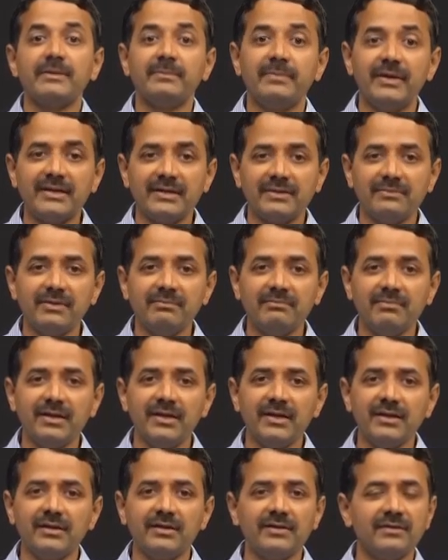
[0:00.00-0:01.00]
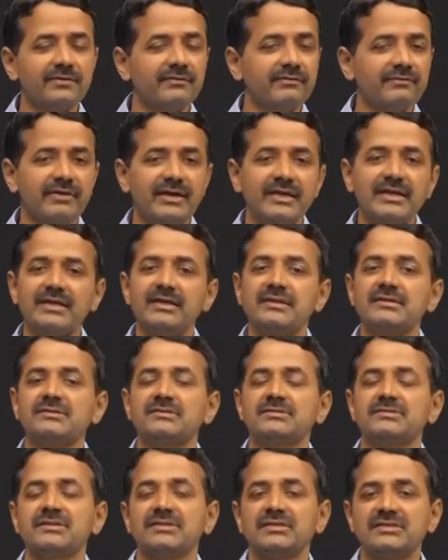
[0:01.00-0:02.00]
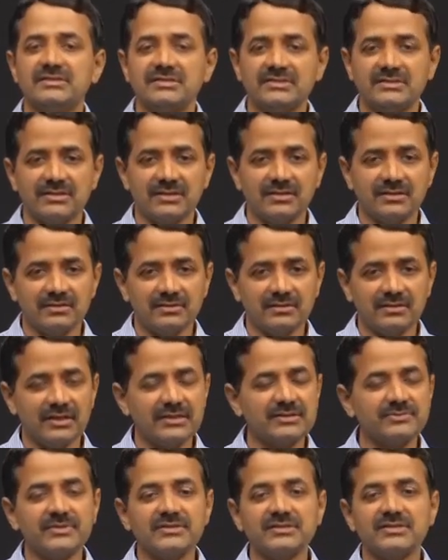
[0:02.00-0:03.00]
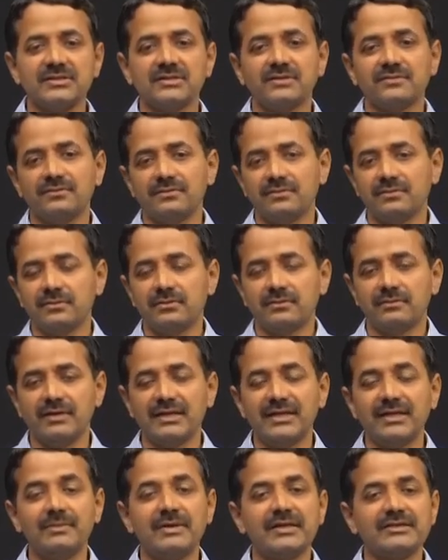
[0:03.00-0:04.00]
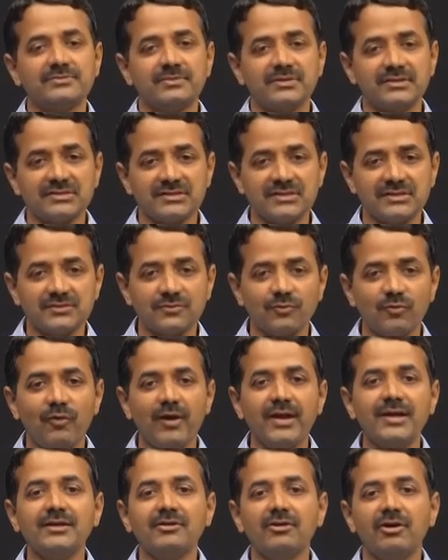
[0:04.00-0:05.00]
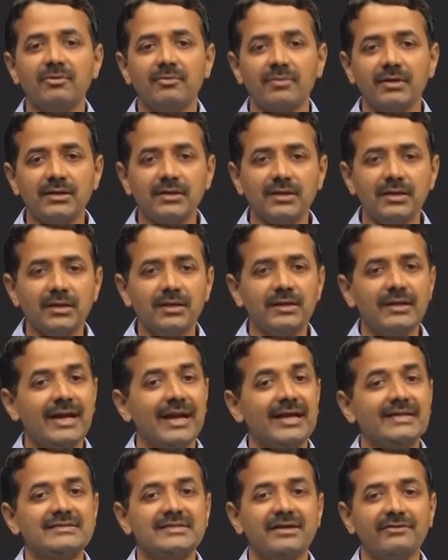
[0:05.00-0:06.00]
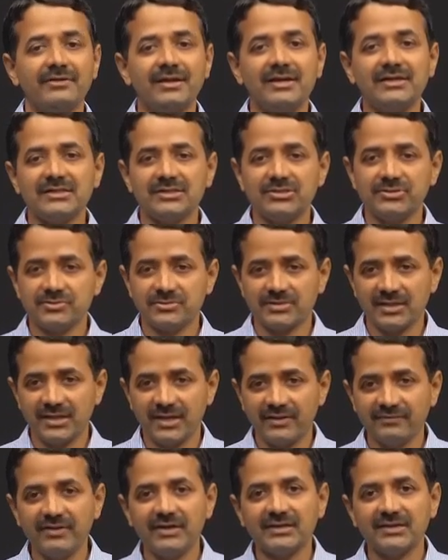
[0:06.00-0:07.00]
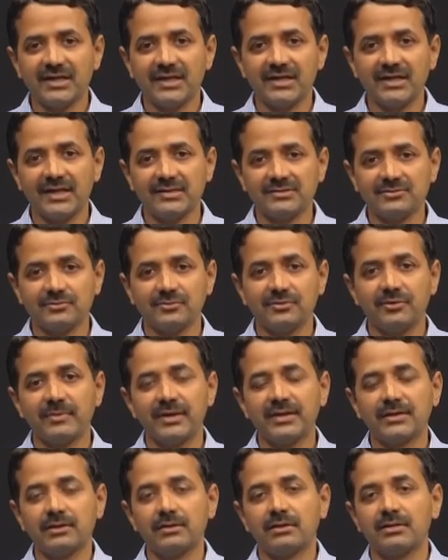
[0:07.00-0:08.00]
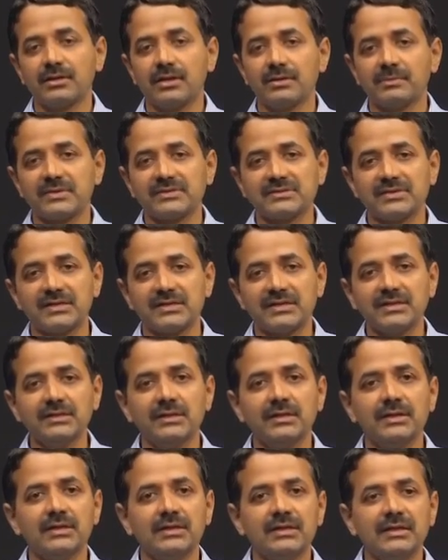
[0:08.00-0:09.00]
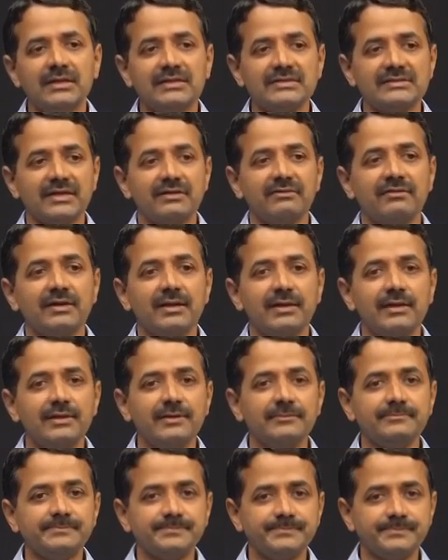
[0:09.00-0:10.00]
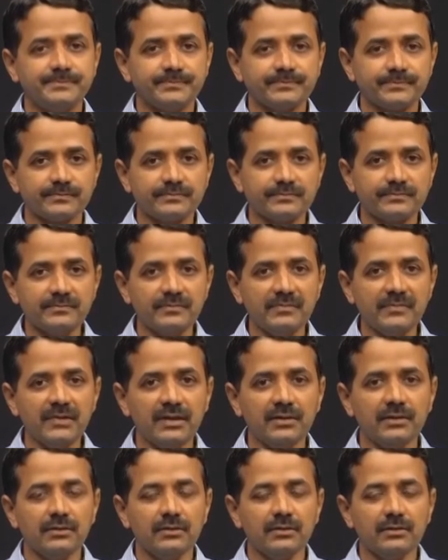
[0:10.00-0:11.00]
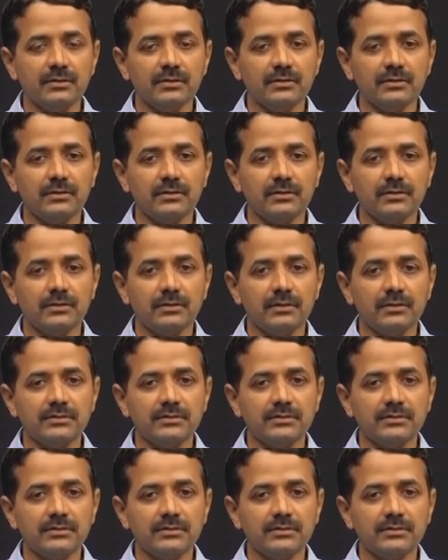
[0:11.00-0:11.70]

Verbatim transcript: but remember variation is expression of uh, variable expression is quite common, and several tissues are affected. As you know, mitochondria are present in several uh,